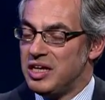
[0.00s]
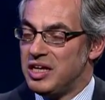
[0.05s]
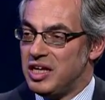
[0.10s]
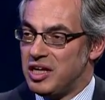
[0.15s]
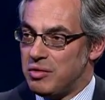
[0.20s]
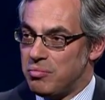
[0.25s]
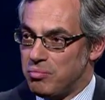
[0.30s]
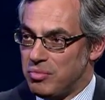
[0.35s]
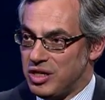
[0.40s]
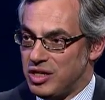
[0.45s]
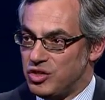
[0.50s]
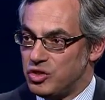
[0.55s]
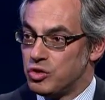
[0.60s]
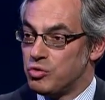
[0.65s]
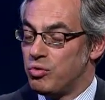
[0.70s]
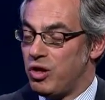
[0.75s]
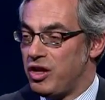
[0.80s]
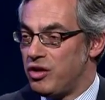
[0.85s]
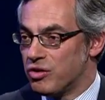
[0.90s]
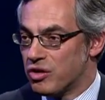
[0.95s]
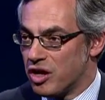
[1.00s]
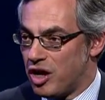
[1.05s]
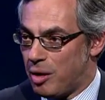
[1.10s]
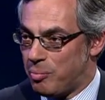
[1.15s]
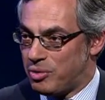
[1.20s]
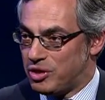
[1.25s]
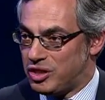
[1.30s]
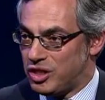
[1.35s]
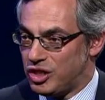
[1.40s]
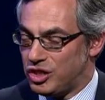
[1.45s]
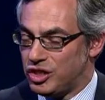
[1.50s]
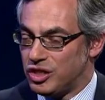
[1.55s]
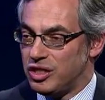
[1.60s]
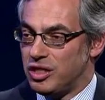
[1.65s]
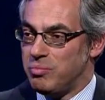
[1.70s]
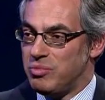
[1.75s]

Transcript: it means greater competition,